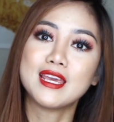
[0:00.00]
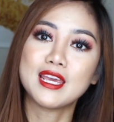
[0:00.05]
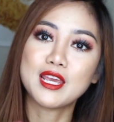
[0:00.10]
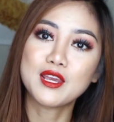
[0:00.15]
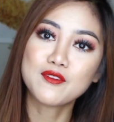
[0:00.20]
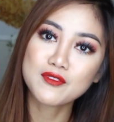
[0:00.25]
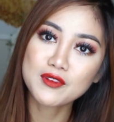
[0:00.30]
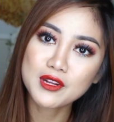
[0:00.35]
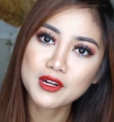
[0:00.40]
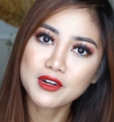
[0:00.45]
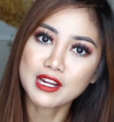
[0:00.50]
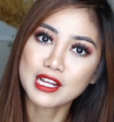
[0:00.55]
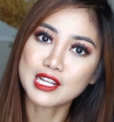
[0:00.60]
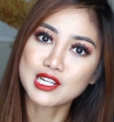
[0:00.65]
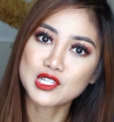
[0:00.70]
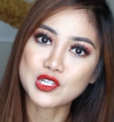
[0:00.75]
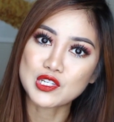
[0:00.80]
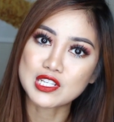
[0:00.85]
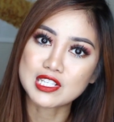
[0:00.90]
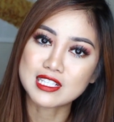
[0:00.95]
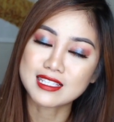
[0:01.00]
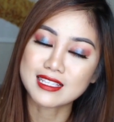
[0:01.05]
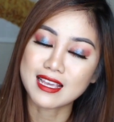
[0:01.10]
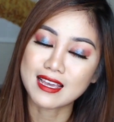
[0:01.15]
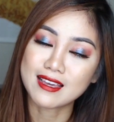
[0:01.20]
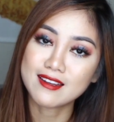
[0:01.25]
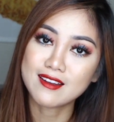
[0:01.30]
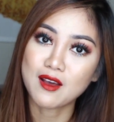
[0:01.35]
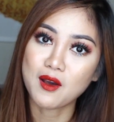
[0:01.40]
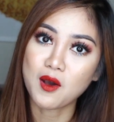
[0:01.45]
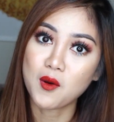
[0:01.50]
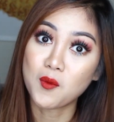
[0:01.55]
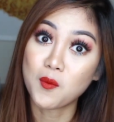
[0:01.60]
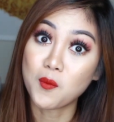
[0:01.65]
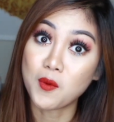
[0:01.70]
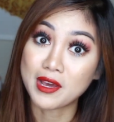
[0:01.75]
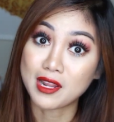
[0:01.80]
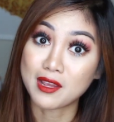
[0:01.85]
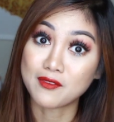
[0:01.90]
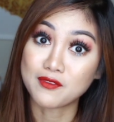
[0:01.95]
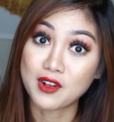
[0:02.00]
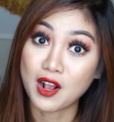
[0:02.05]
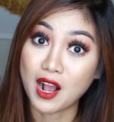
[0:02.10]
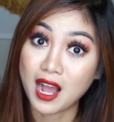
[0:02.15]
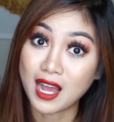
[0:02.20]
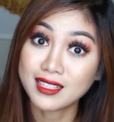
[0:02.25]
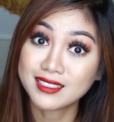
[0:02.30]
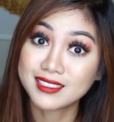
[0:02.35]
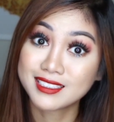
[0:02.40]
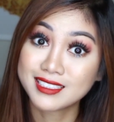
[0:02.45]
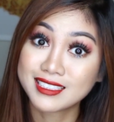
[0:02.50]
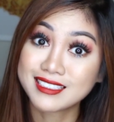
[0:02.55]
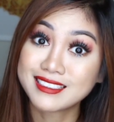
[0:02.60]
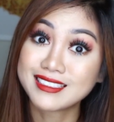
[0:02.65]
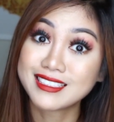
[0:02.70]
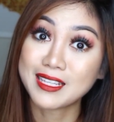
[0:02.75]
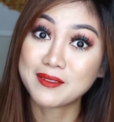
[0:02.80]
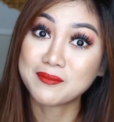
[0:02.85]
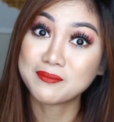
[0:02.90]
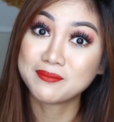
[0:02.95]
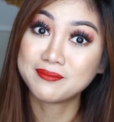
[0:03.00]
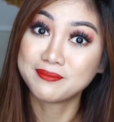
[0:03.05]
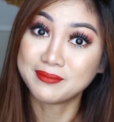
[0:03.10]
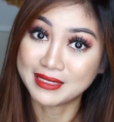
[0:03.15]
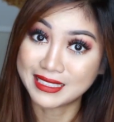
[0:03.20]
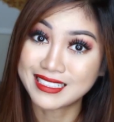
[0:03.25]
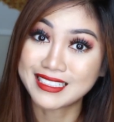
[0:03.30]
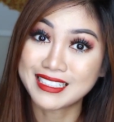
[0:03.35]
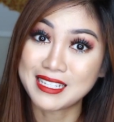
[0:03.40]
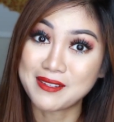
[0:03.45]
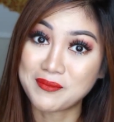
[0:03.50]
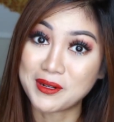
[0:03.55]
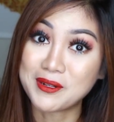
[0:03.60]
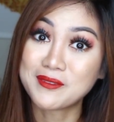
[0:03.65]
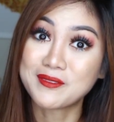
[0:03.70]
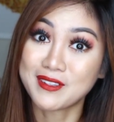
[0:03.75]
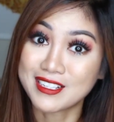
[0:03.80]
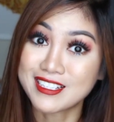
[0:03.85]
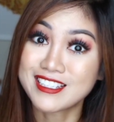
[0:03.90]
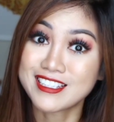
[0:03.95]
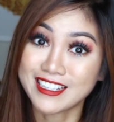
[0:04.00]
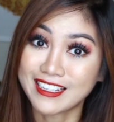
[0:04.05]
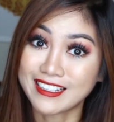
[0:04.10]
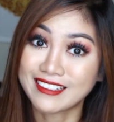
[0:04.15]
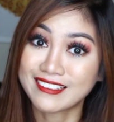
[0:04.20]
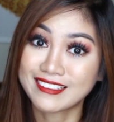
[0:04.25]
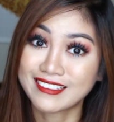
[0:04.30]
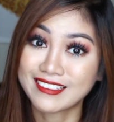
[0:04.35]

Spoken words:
if you're interested on what I've got, then please keep on watching.